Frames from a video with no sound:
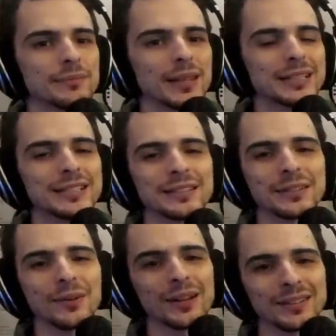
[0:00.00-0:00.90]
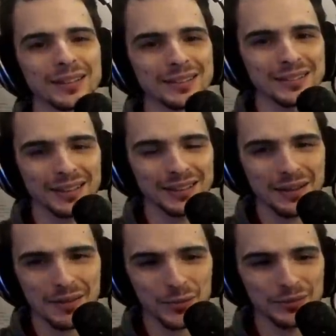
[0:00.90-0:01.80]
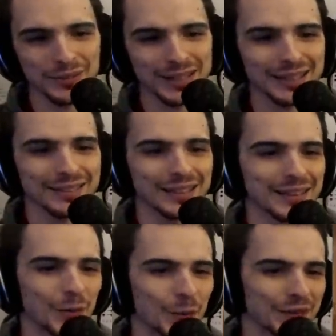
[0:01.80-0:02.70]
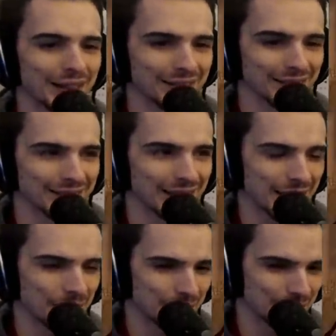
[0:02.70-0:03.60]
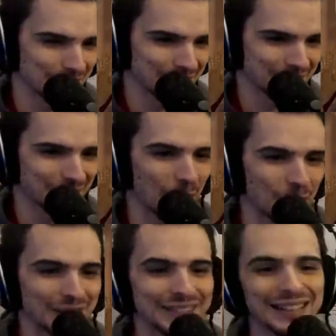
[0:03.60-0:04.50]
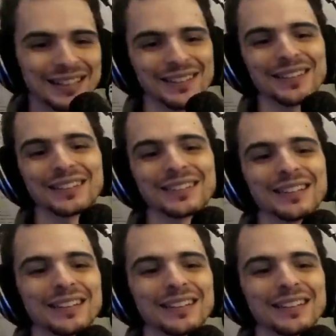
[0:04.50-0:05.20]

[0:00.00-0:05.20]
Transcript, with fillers: like Jesus Christ, I just, everyone forgets like the old days of this game, which were so ridiculous.